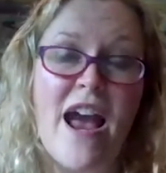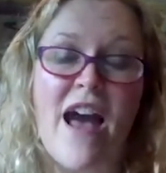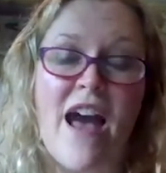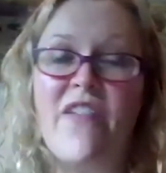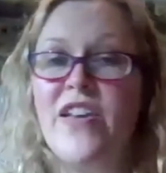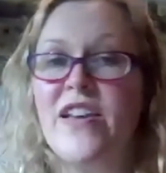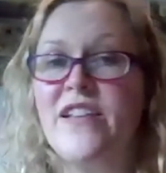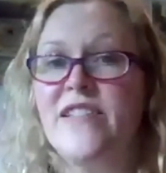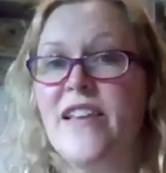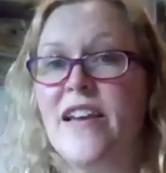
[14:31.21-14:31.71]

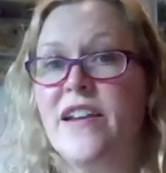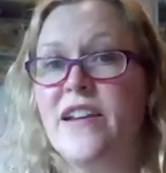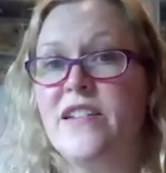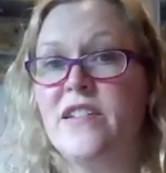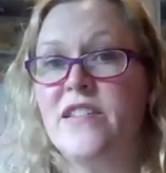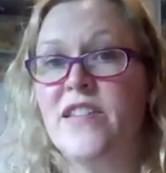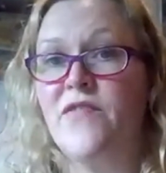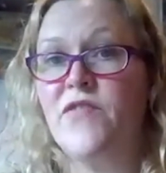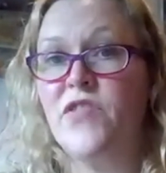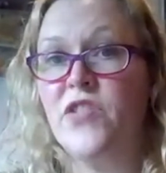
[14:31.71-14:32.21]
and the
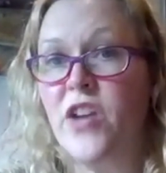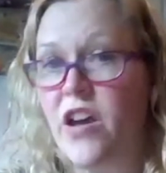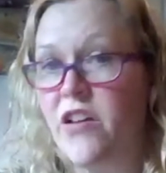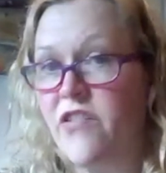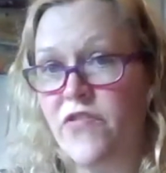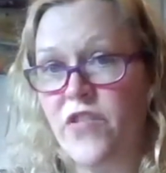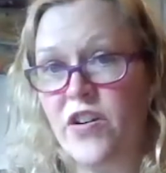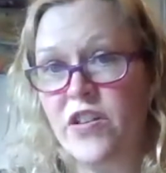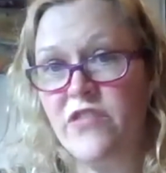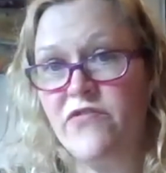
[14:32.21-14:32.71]
executors have no
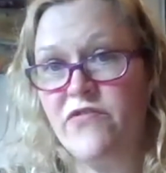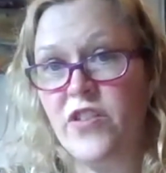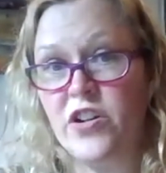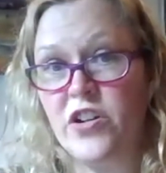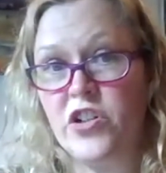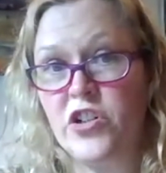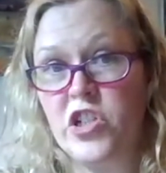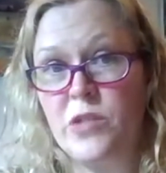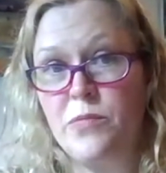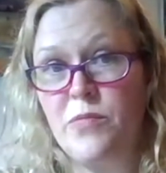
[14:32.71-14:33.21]
further
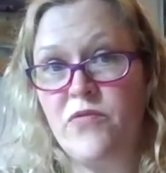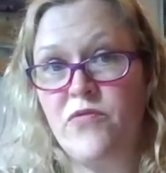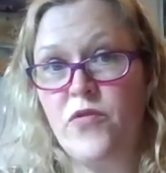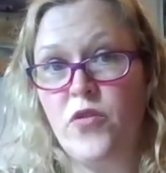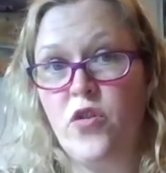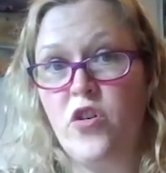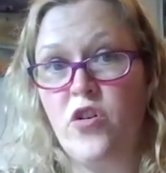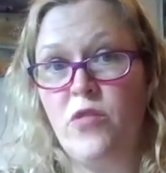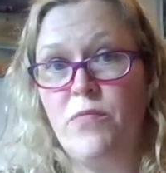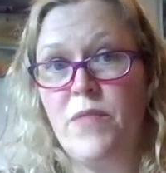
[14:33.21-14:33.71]
function to
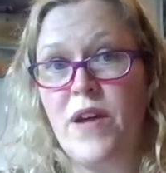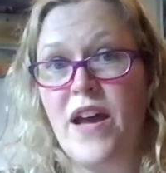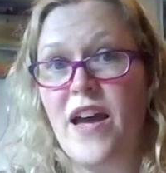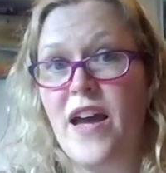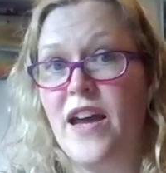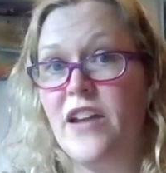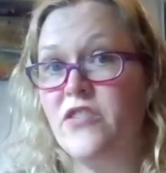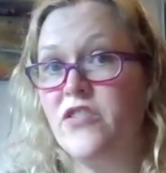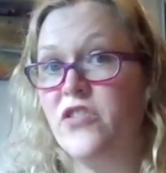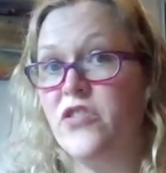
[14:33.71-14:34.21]
perform
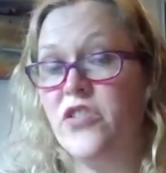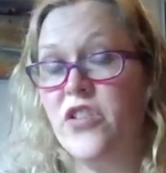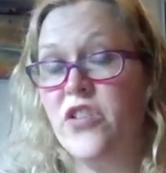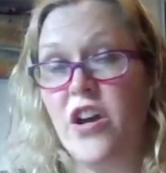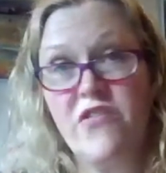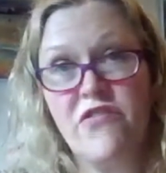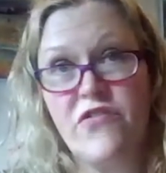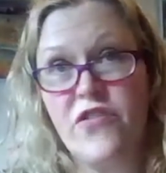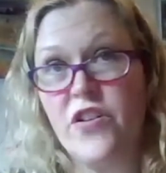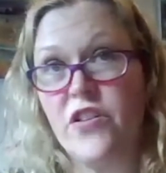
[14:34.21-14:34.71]
and
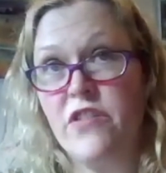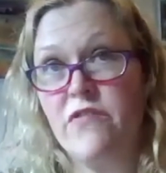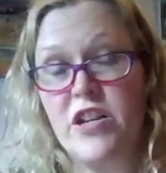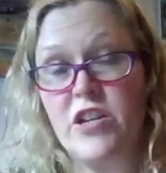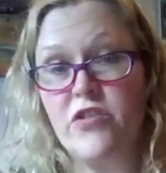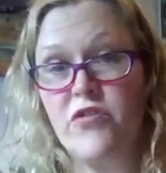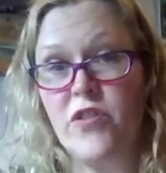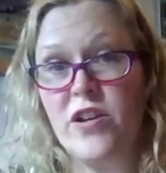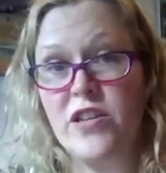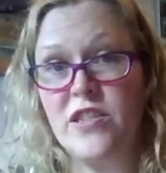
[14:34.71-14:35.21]
no further
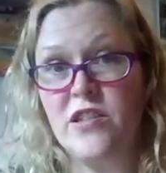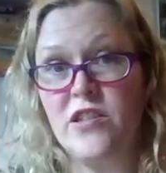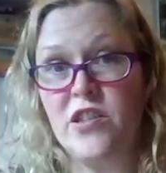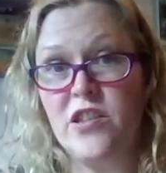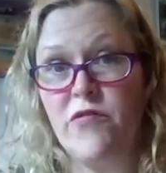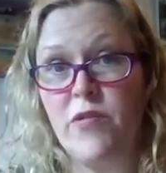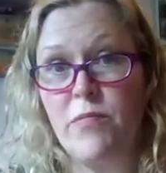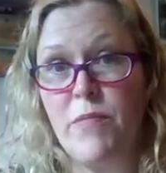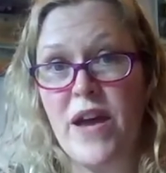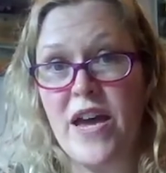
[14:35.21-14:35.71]
interest in
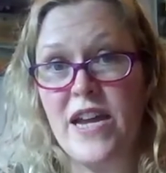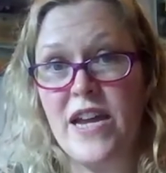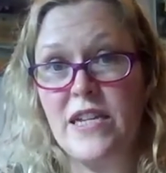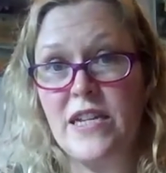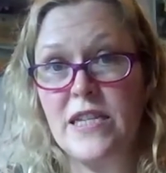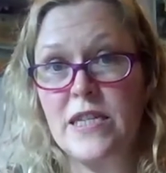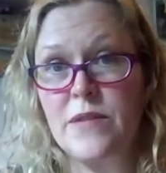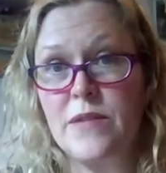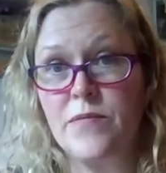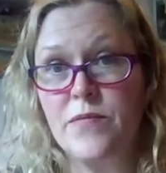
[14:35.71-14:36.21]
the
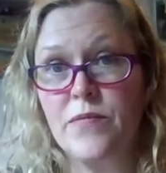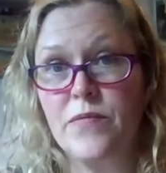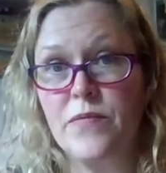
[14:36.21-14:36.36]
remains.